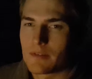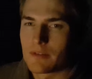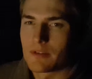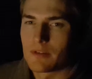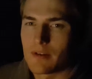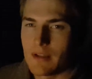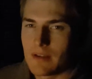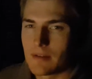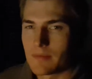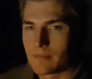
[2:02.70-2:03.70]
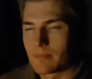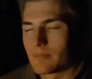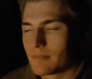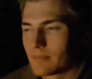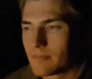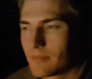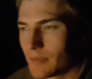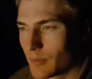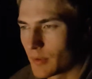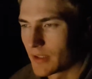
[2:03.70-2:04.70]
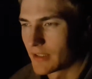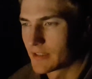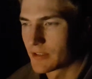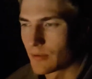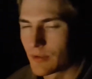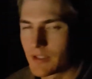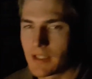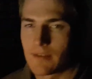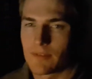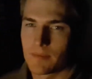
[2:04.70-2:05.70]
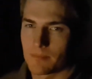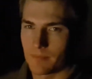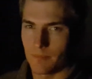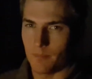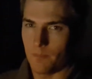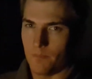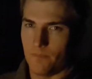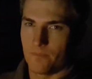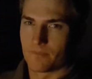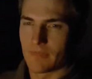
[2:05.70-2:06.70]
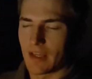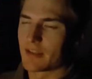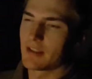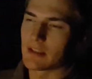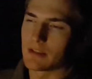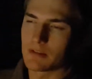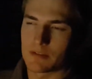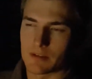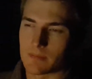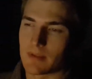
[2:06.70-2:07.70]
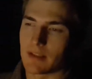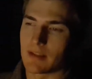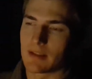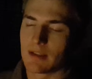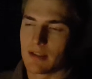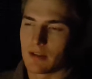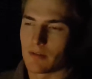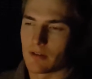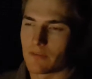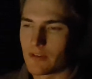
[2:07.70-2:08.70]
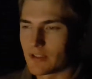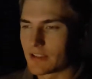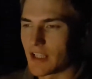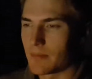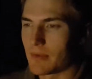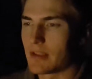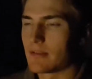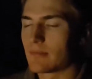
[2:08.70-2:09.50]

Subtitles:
to grade them, or what like score to give them. I think it used to be, when it first came in,